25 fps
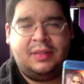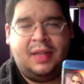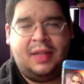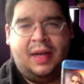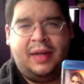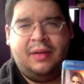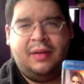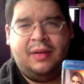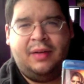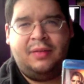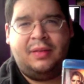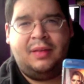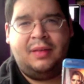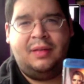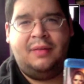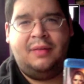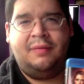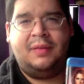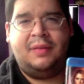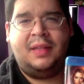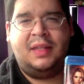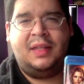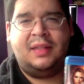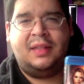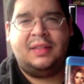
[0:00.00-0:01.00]
I don't even
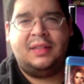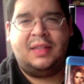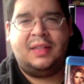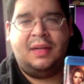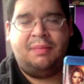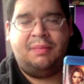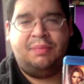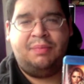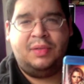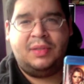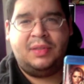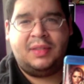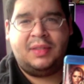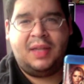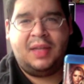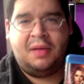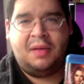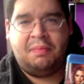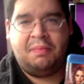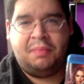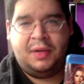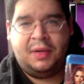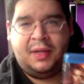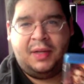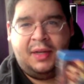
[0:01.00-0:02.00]
think the second book's out,
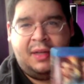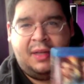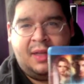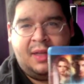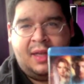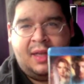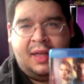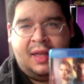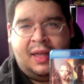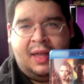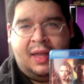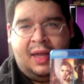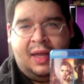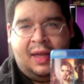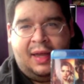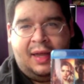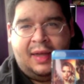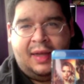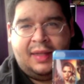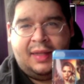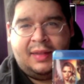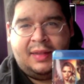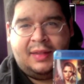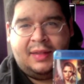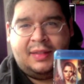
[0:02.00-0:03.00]
but
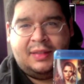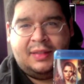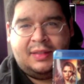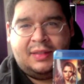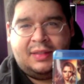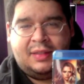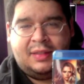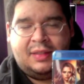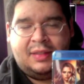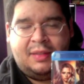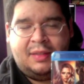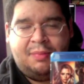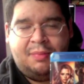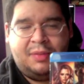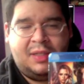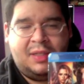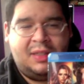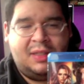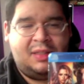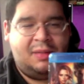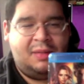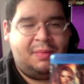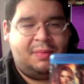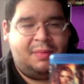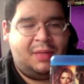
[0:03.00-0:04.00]
this could
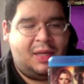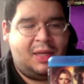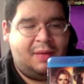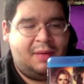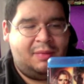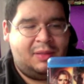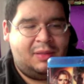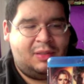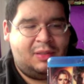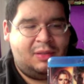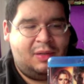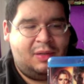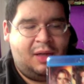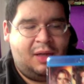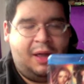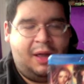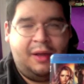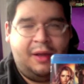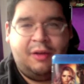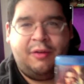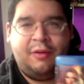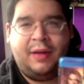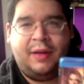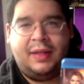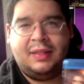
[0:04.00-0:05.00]
potentially become into a
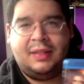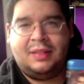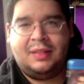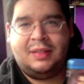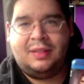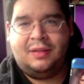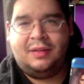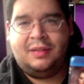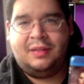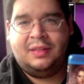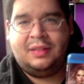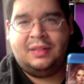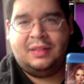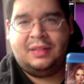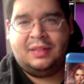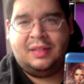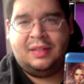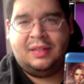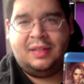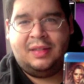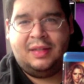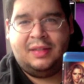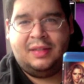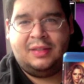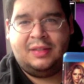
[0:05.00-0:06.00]
great series.
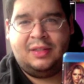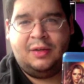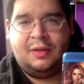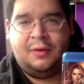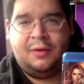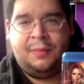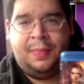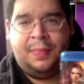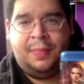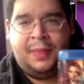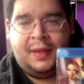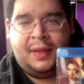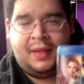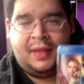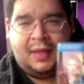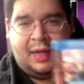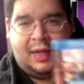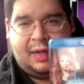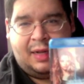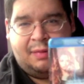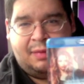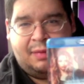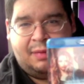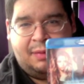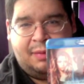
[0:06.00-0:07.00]
So I
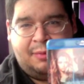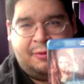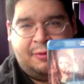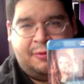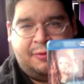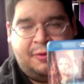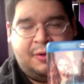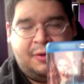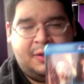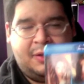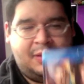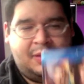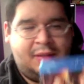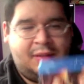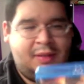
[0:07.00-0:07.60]
Am Number 4.